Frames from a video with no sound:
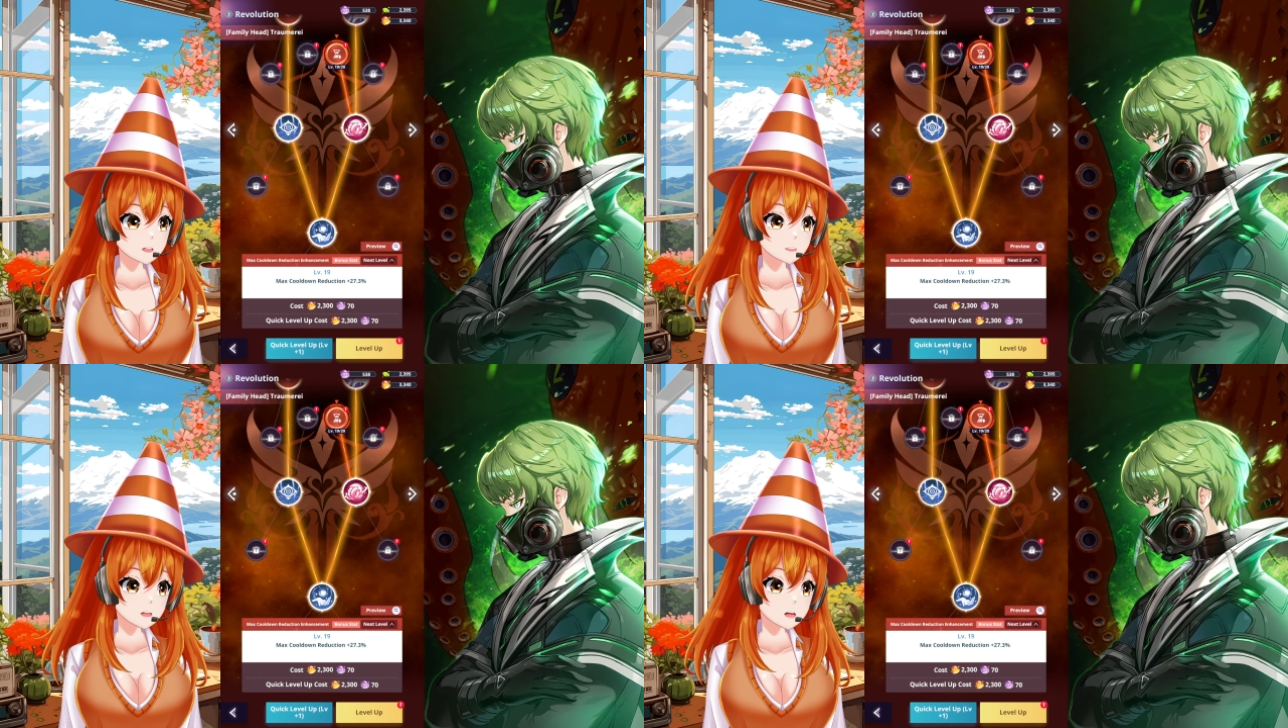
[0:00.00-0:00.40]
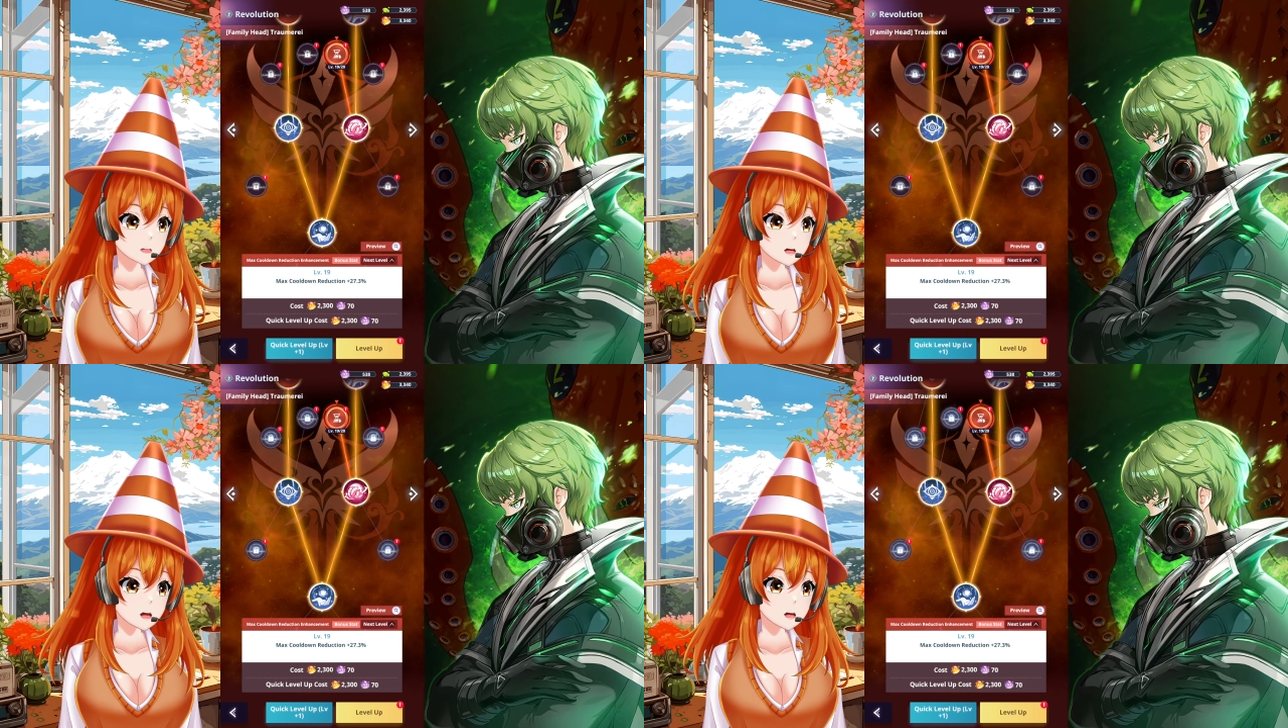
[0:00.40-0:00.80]
So
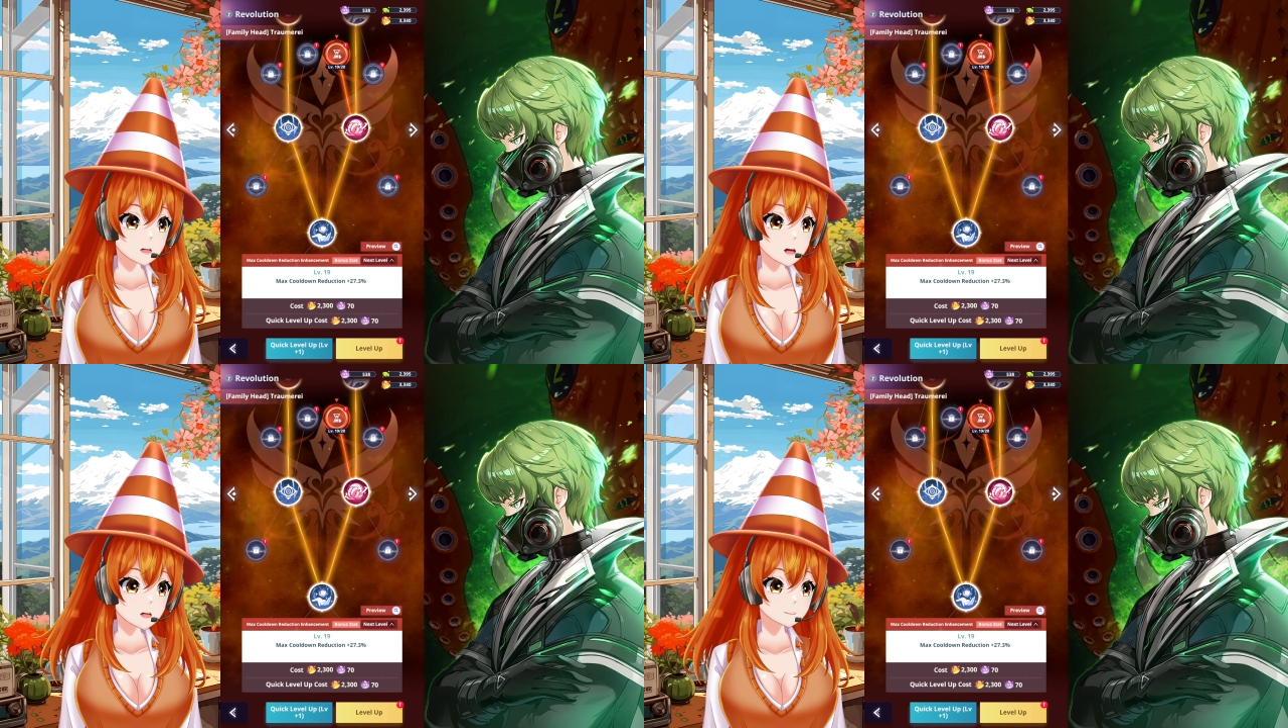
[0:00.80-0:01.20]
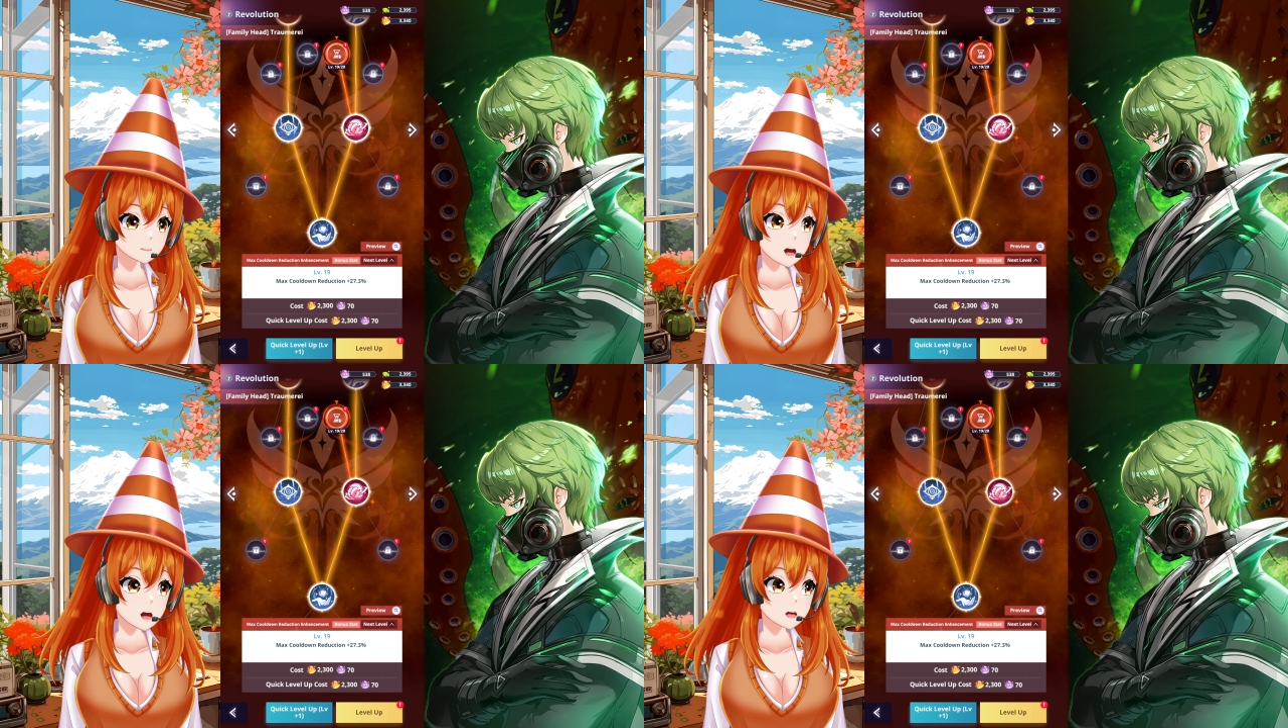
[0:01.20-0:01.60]
this is just
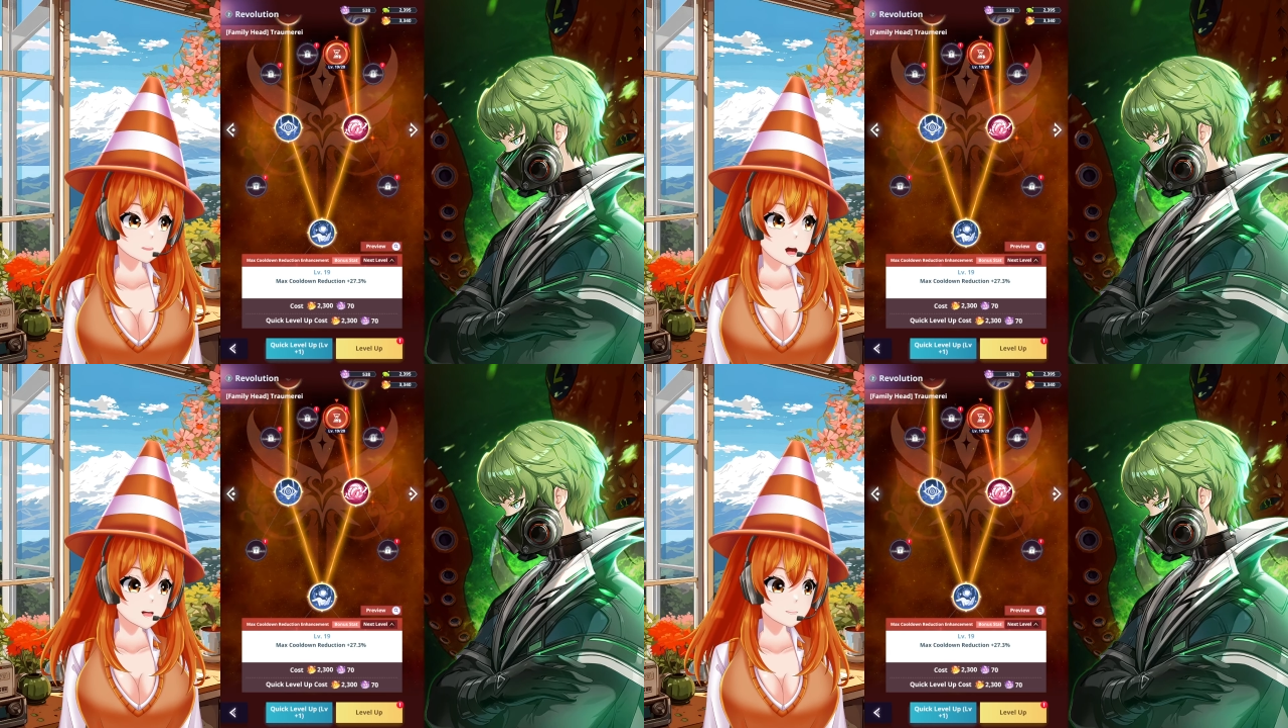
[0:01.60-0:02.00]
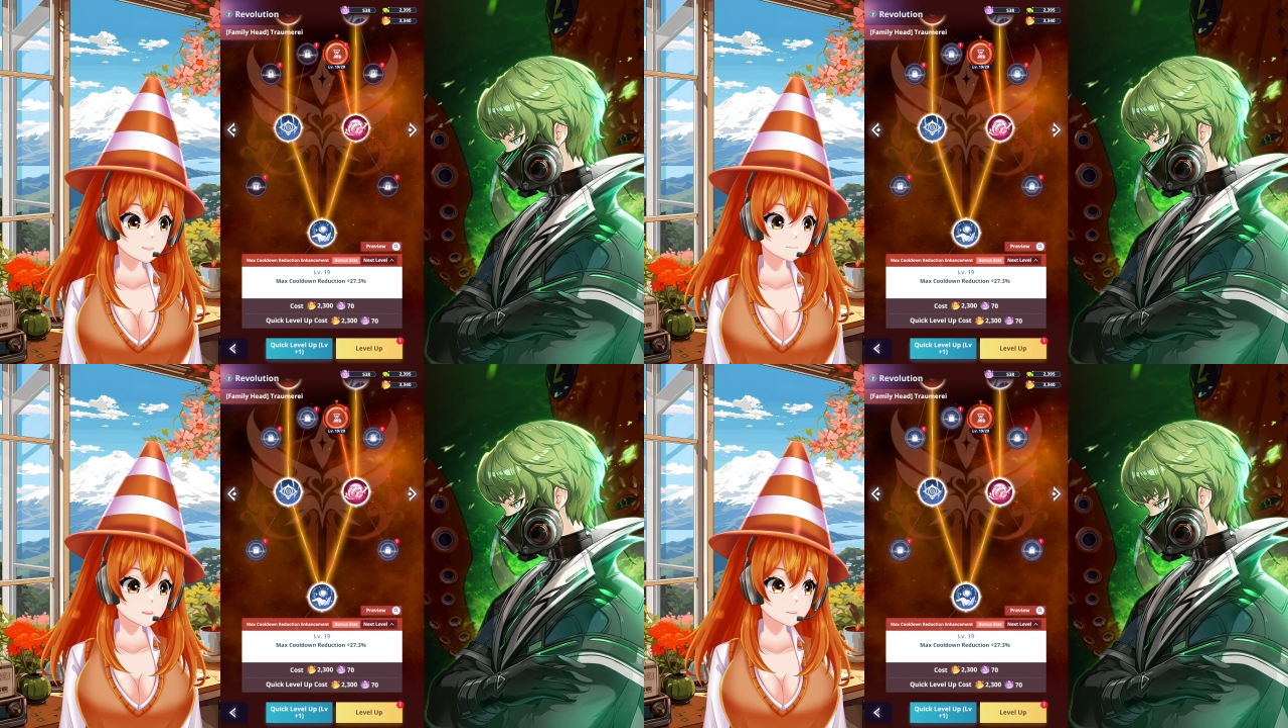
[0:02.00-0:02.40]
wasted mats. I'm
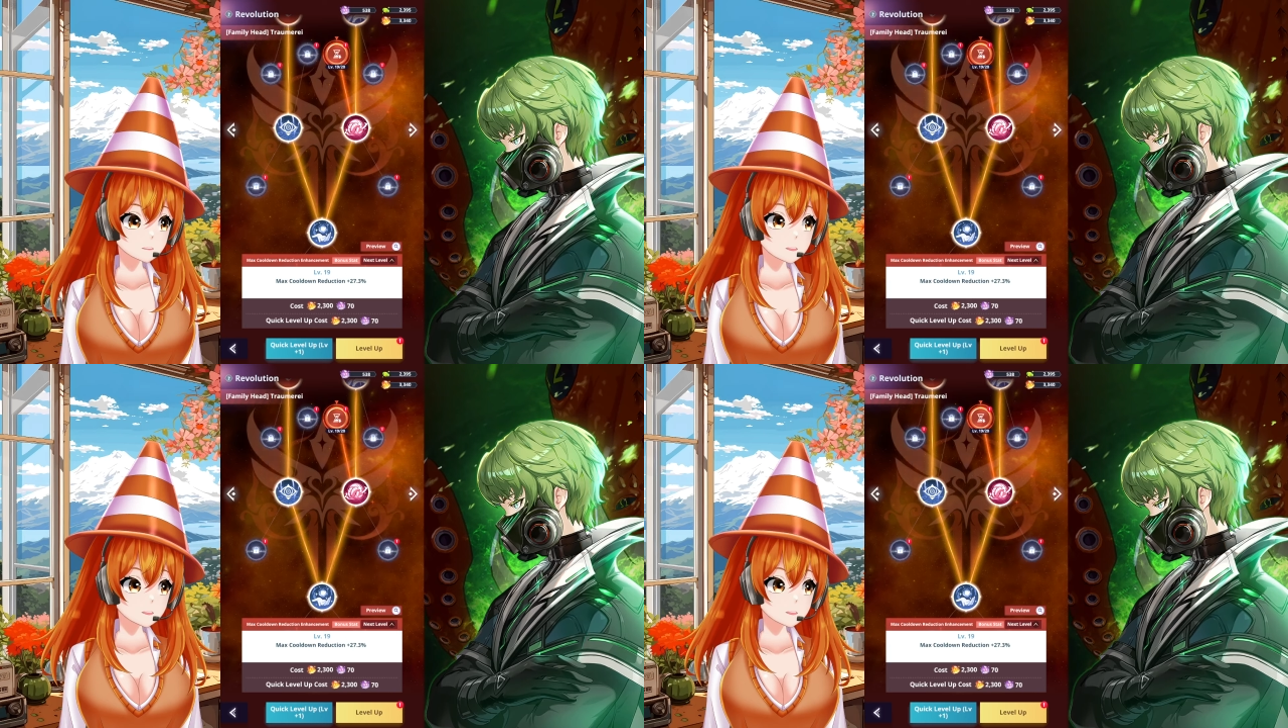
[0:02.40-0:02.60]
stupid.